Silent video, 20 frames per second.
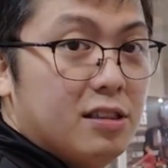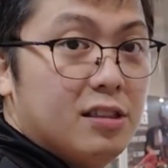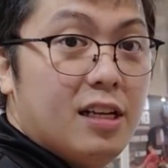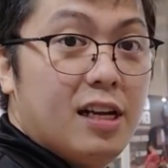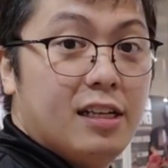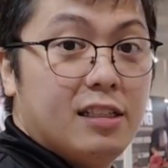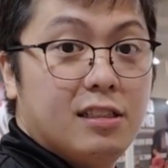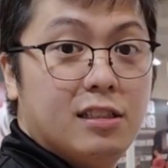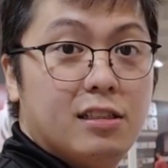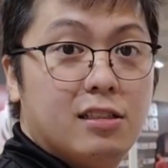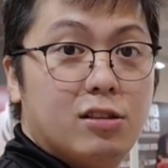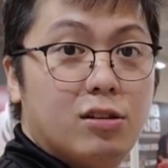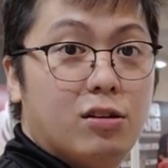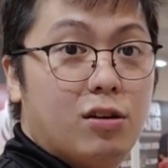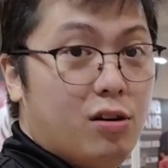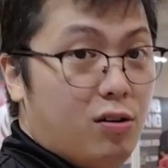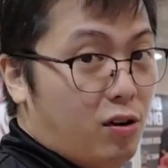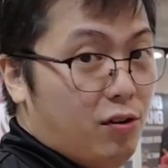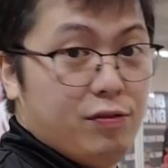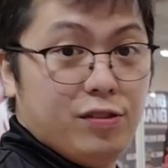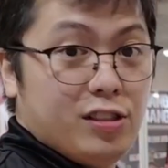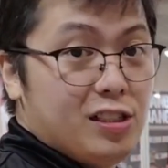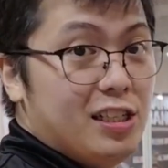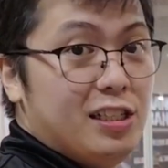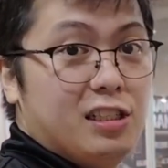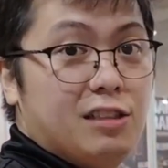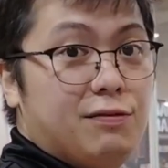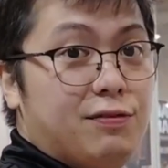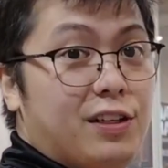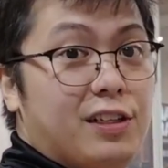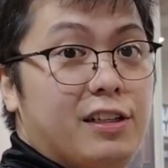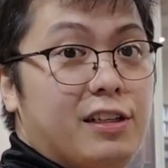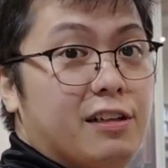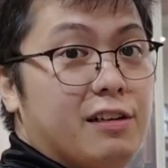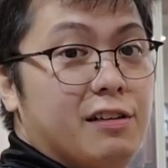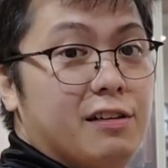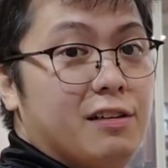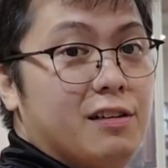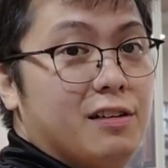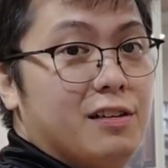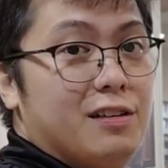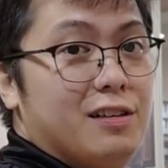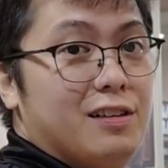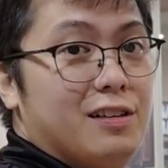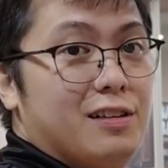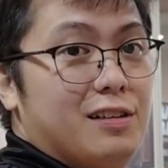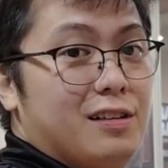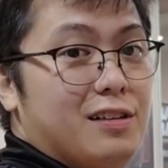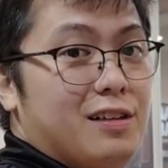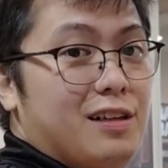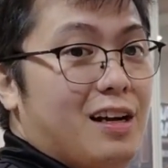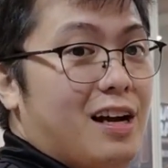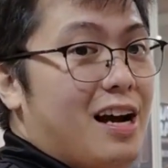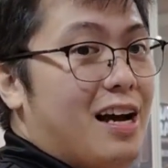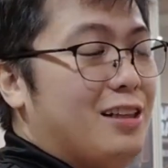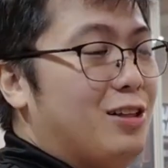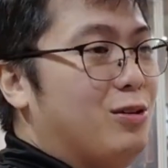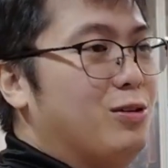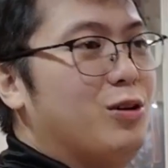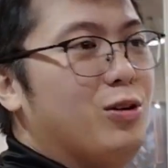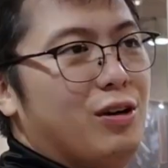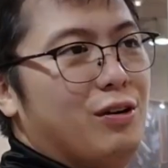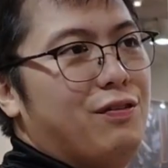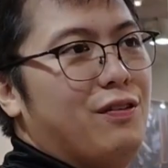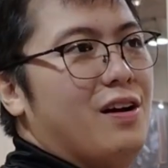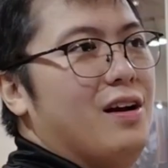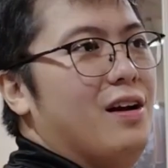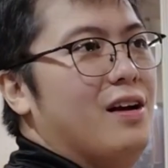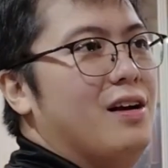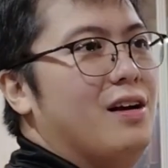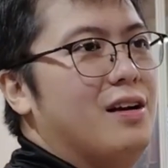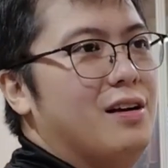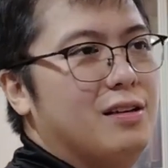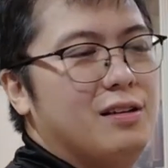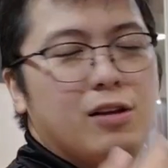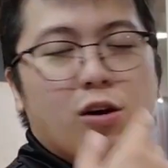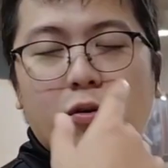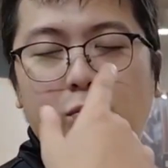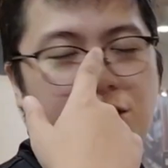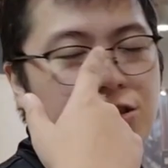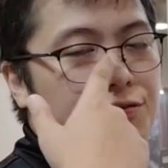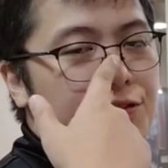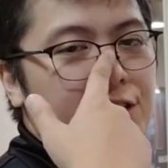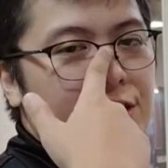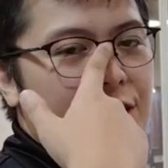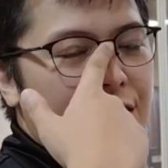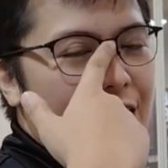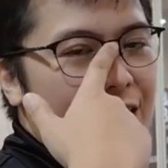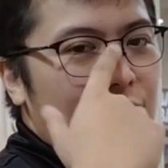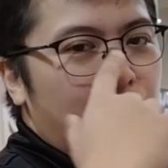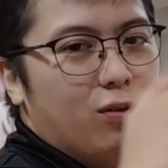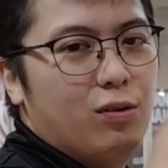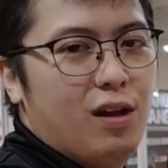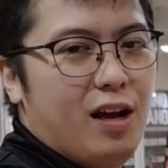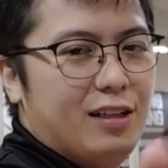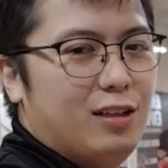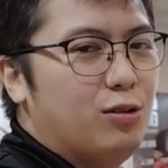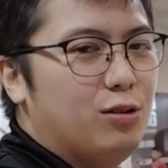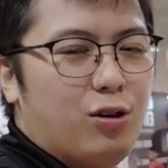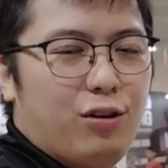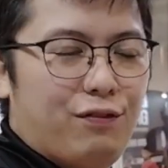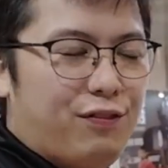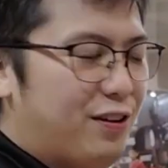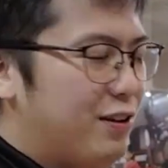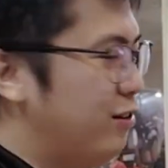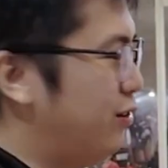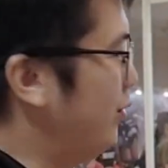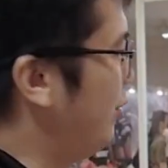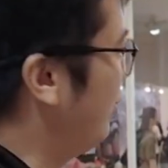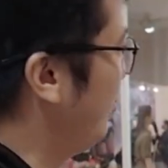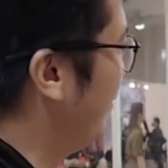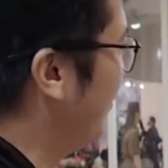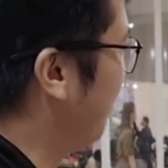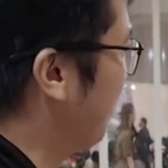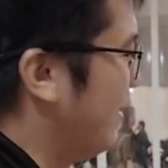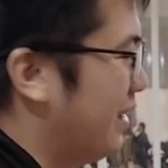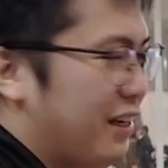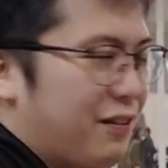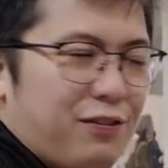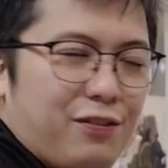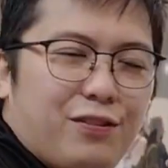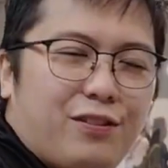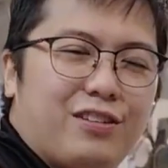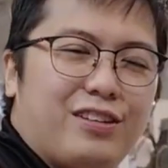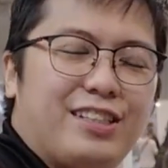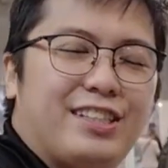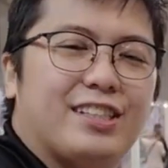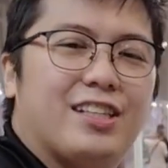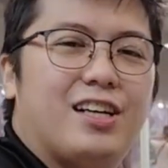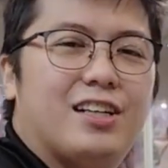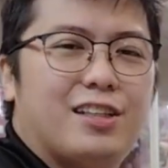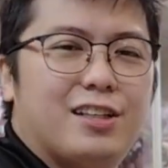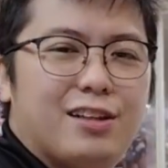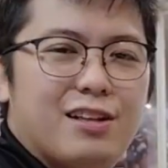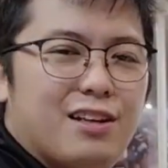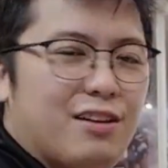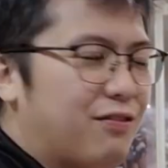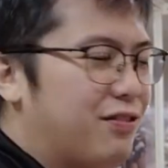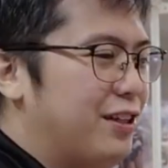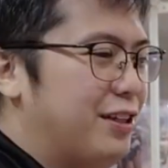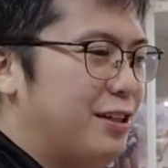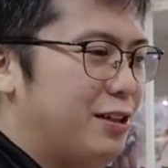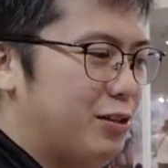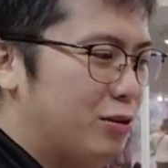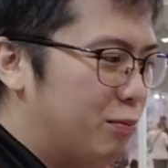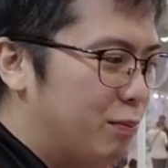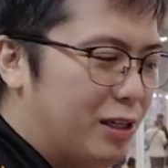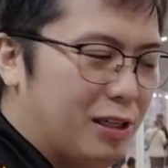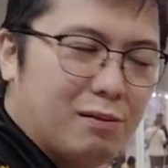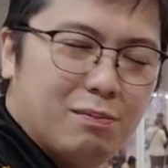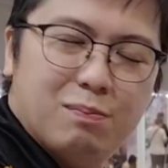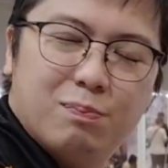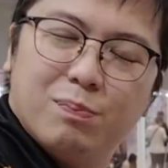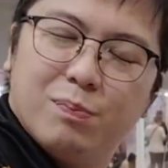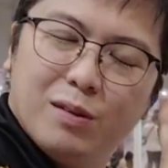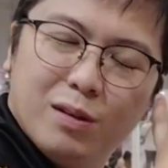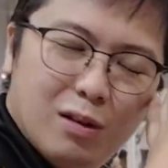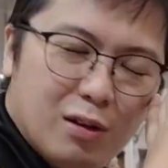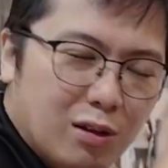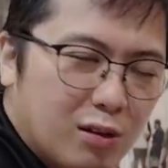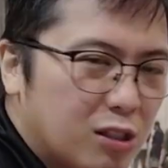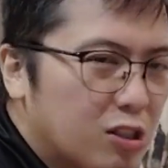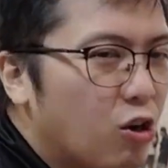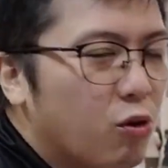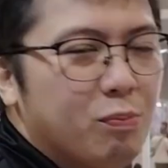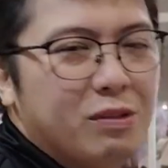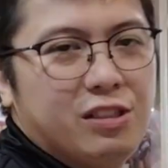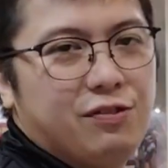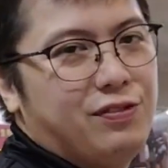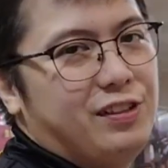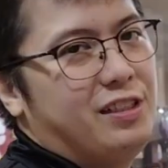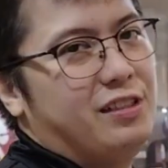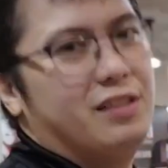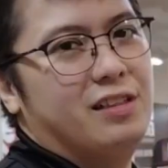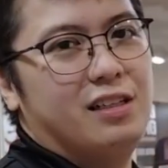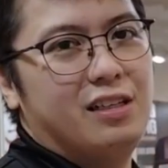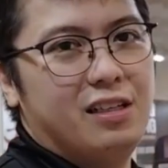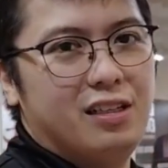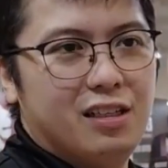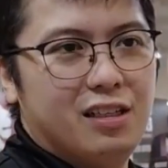It's nice. It's obviously it's feeding. I don't no know if no misfeed. I don't I don't know if you if Chris got it in the video, but no misfeed.